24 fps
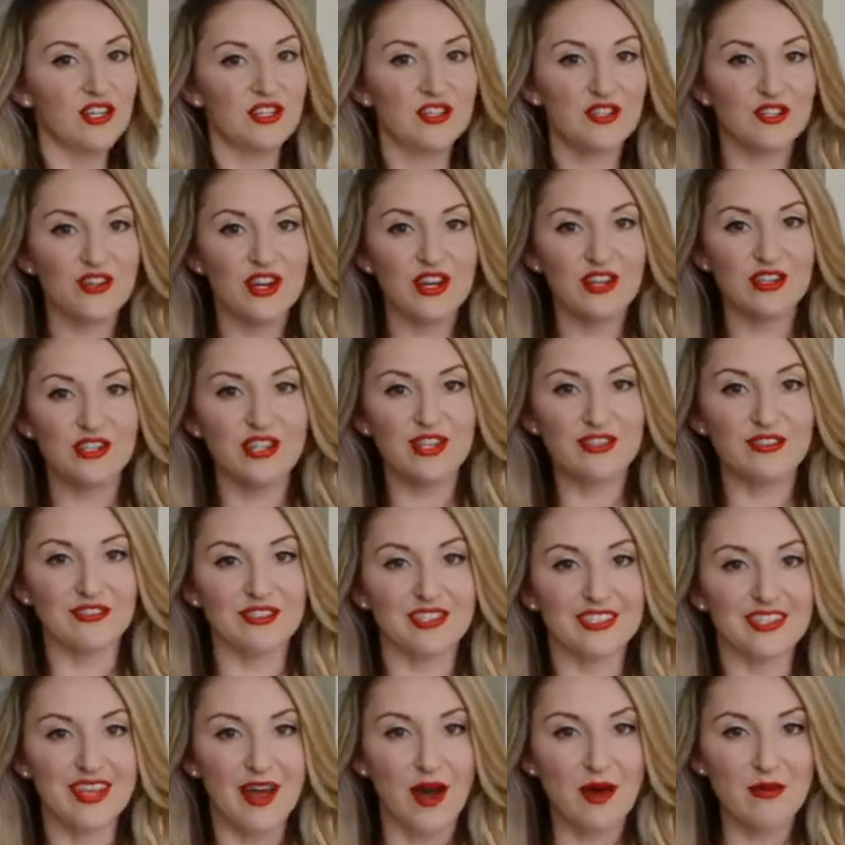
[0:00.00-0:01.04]
Trader
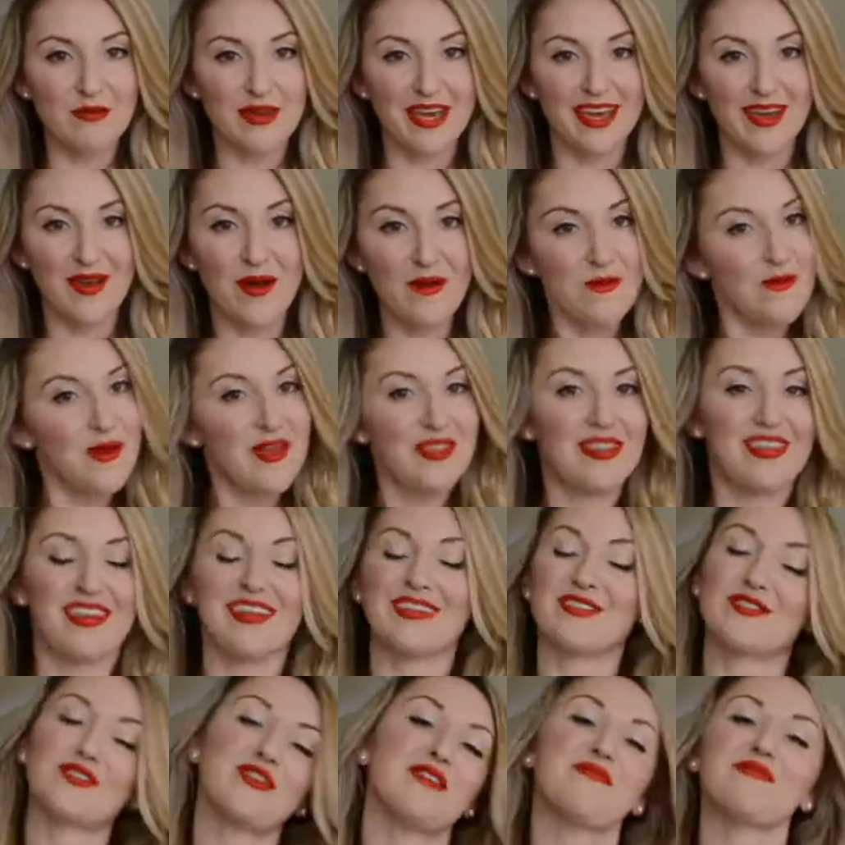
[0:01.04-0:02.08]
to help me with a
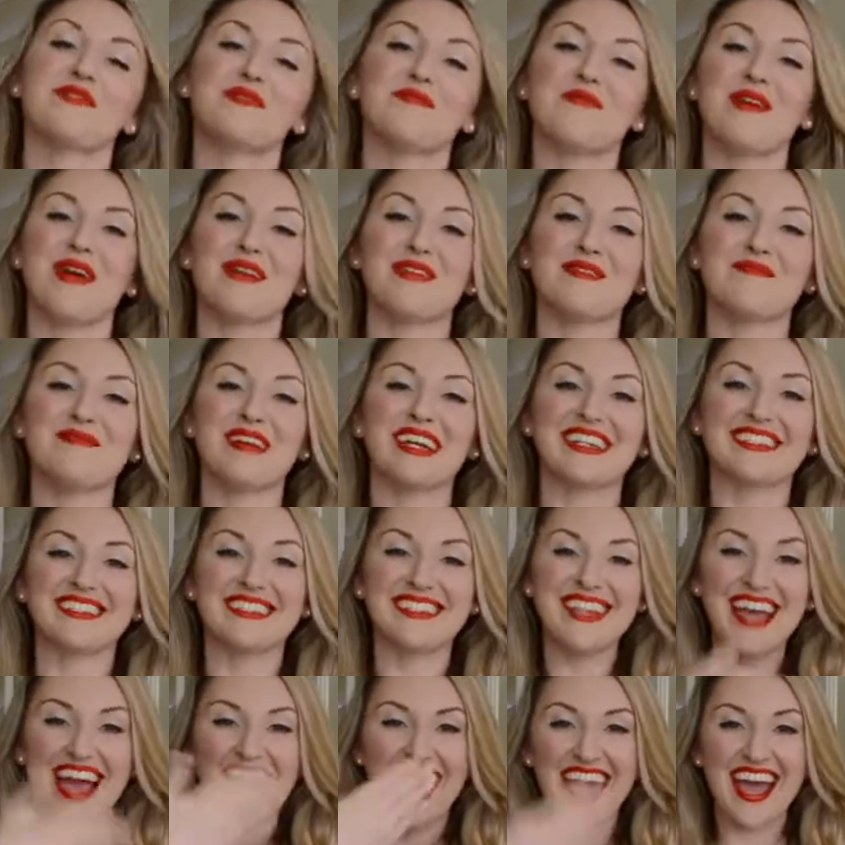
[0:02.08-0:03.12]
truffle brownie mix,
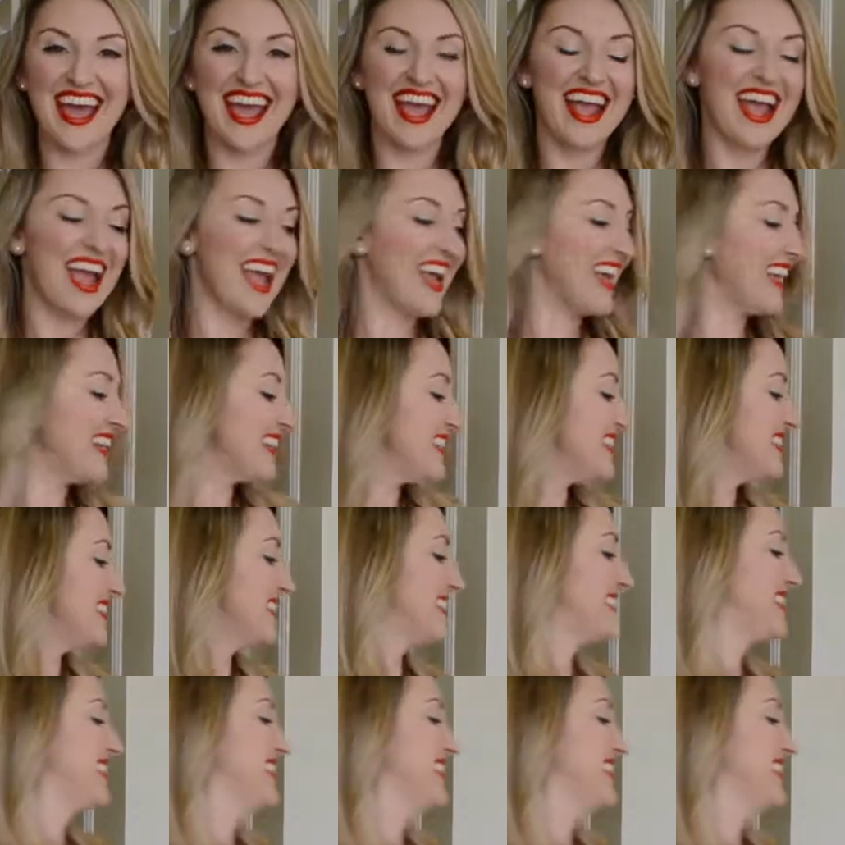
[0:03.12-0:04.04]
yay, and